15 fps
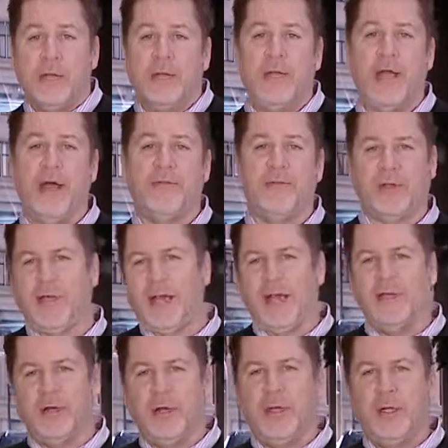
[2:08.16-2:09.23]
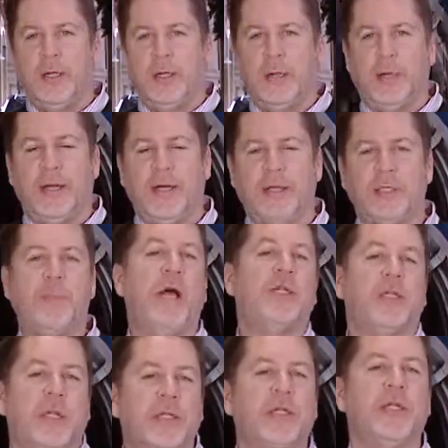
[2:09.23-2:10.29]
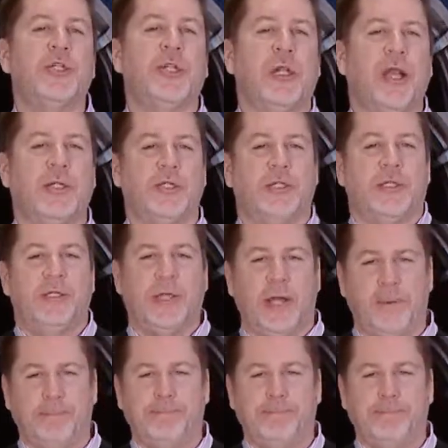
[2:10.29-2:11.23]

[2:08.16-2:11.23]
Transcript: they have kind of a special edition, let's just say.